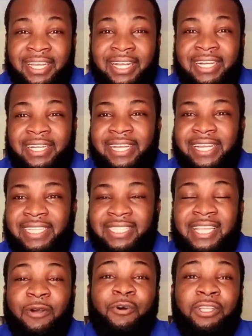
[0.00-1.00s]
Alright,
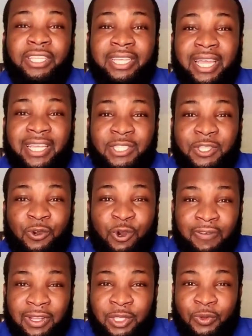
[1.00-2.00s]
I want you guys to
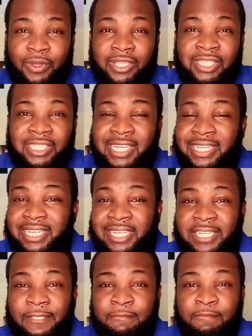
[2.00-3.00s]
go over to his
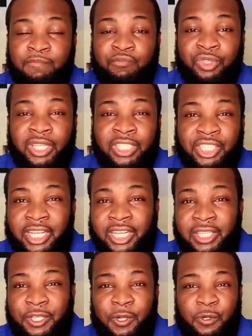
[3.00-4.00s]
channel,
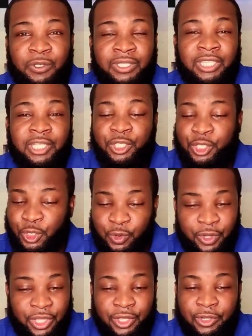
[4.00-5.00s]
check it out. He'll
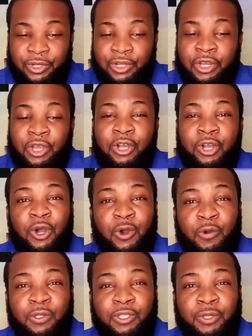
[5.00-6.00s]
show you
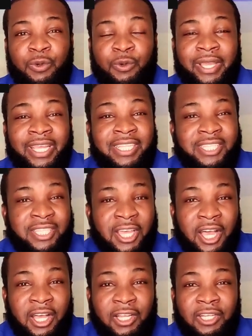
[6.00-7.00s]
how to
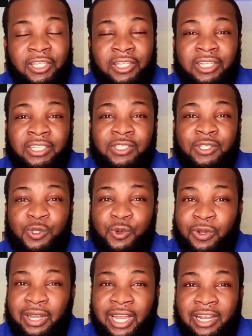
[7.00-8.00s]
install
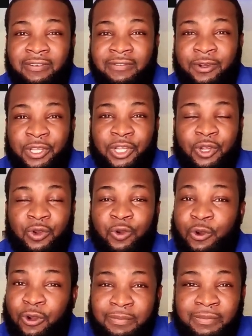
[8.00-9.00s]
solar for your
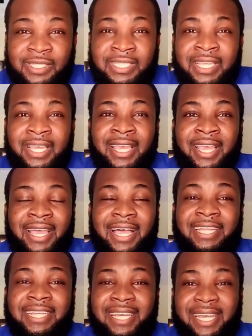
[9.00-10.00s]
homes.
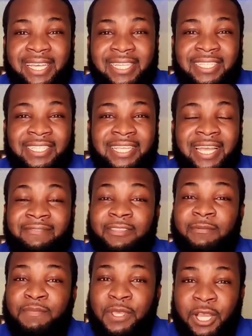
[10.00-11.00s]
And guys, I have
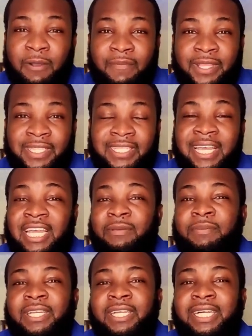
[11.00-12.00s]
to big up this guy
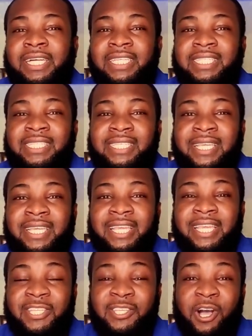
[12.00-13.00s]
because
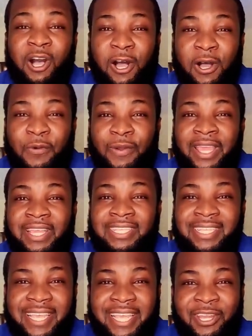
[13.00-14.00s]
he's
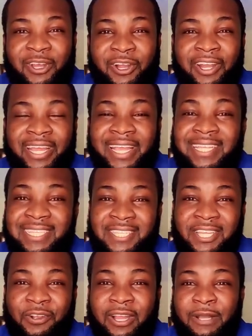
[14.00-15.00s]
always in our
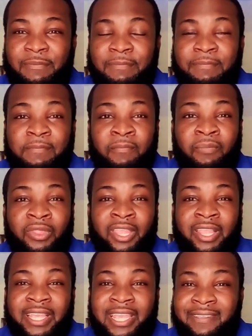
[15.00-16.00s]
Instagram
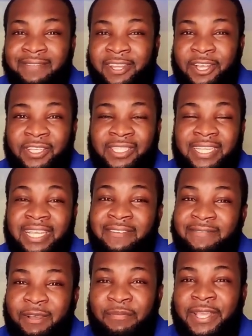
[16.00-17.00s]
giving us
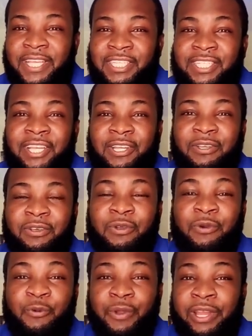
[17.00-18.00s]
information
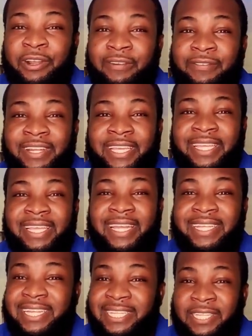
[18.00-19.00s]
wherever you
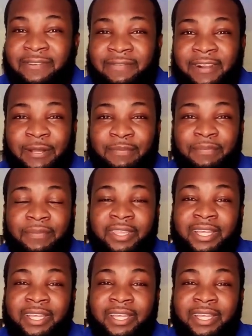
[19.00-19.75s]
can get it from.